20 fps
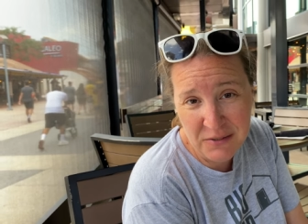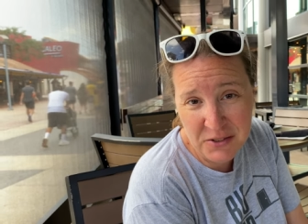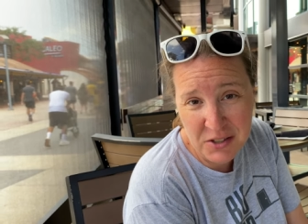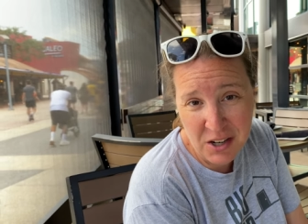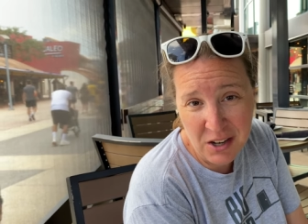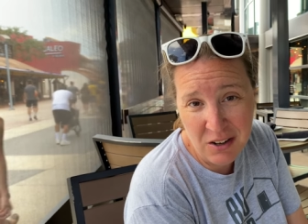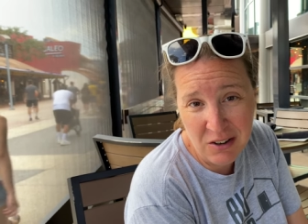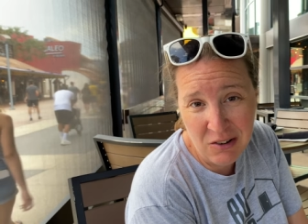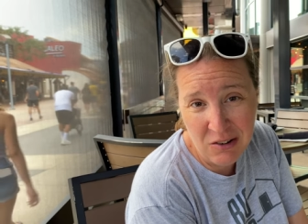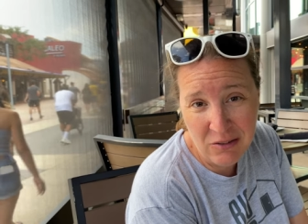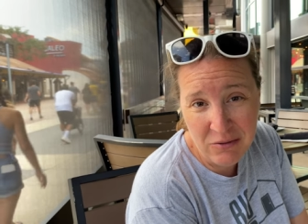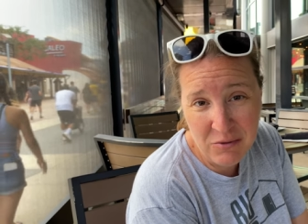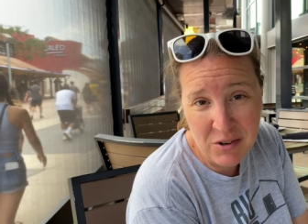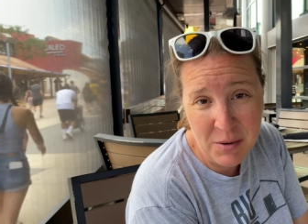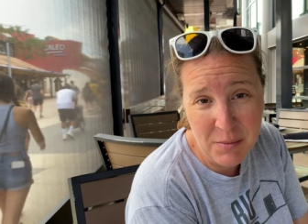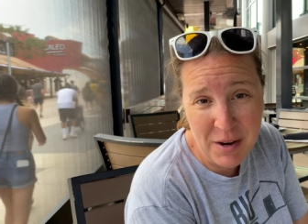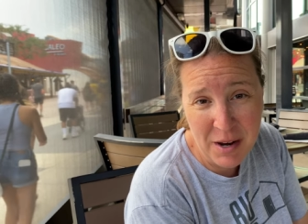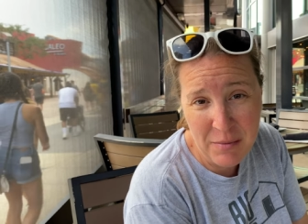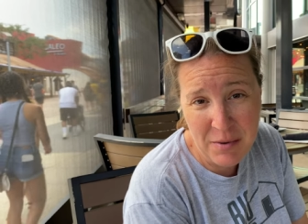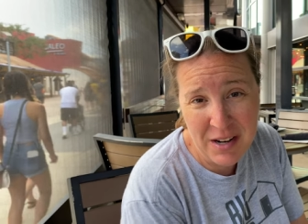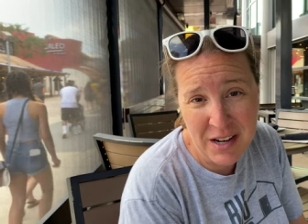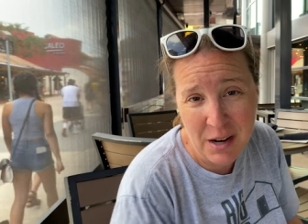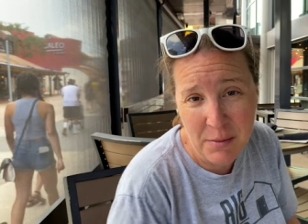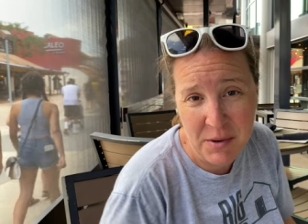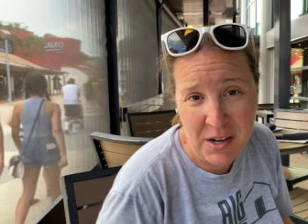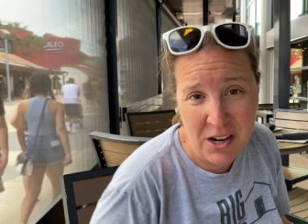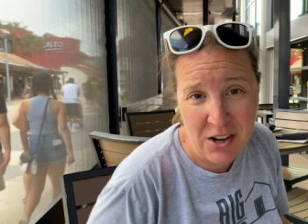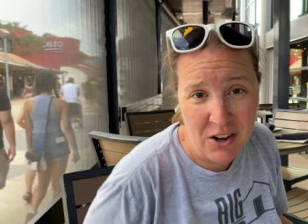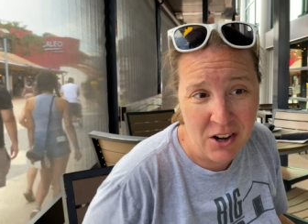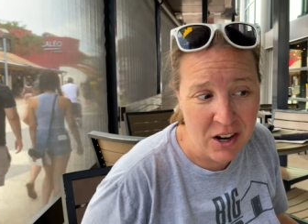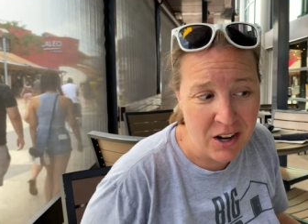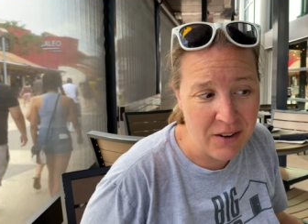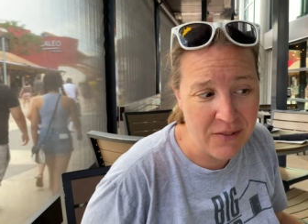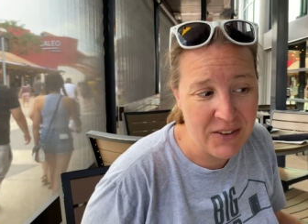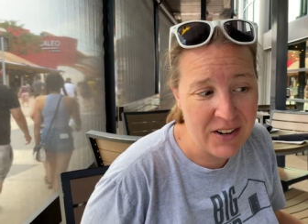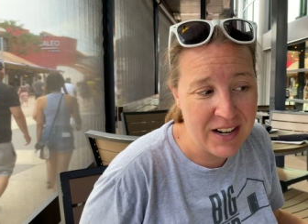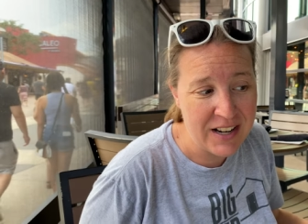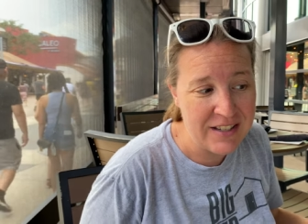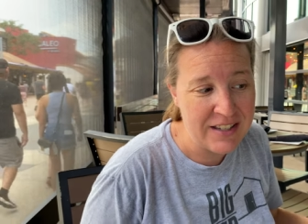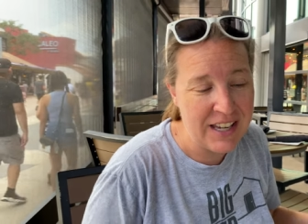So we may be coming here often
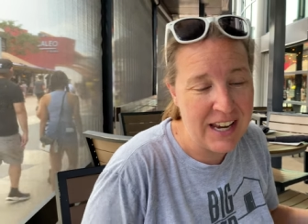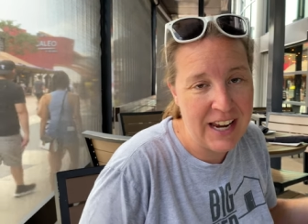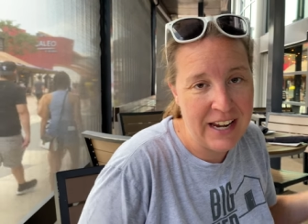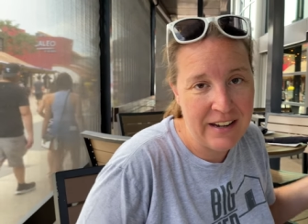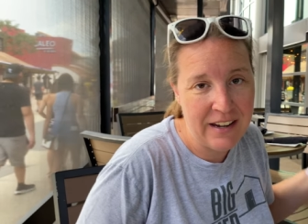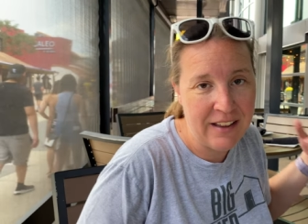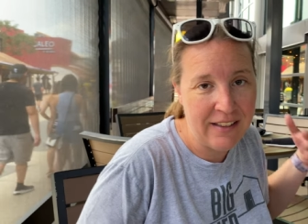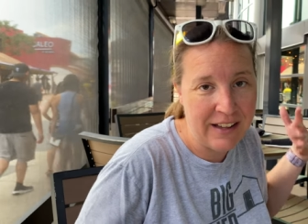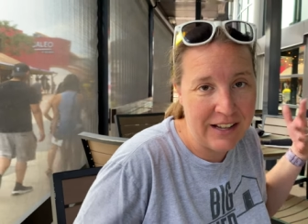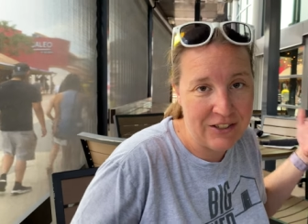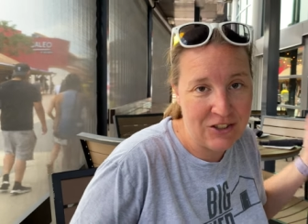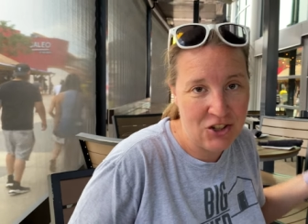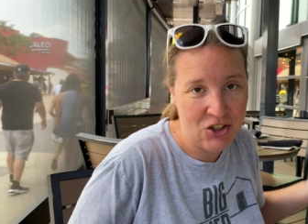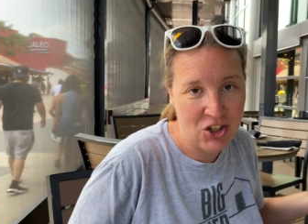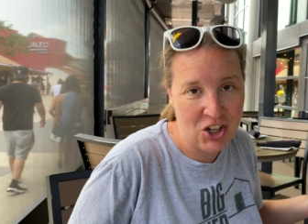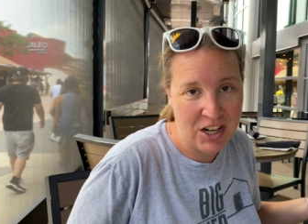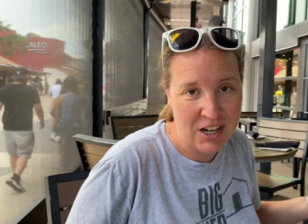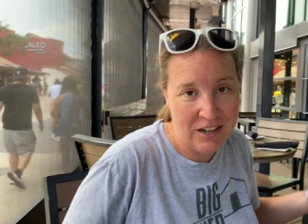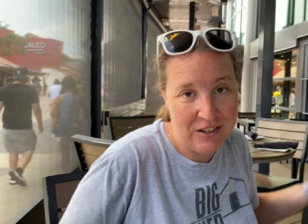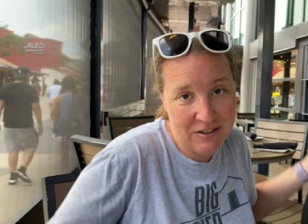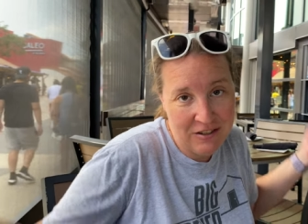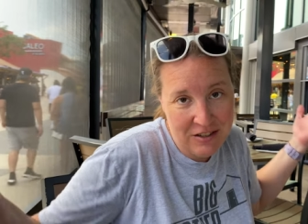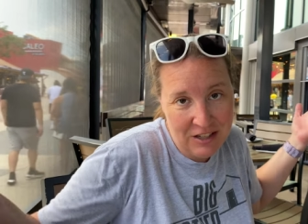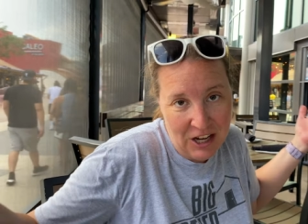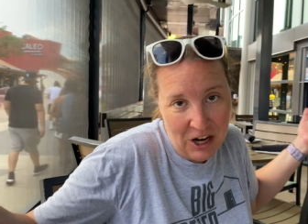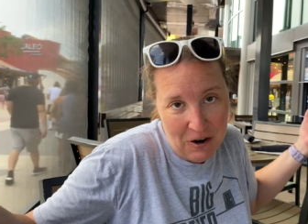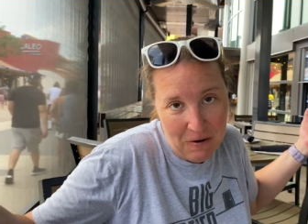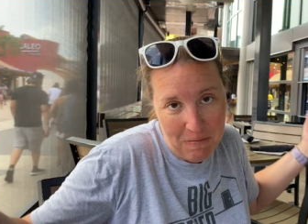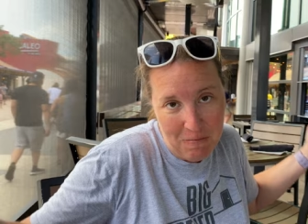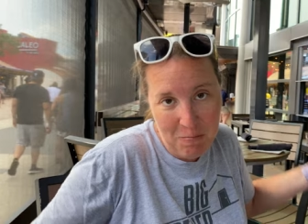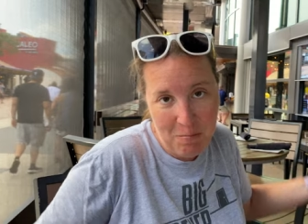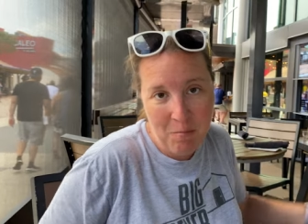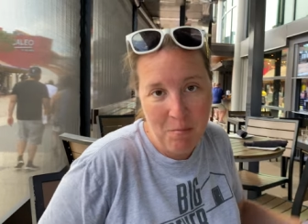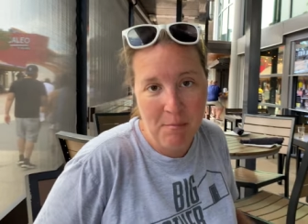because Andy likes the chicken. So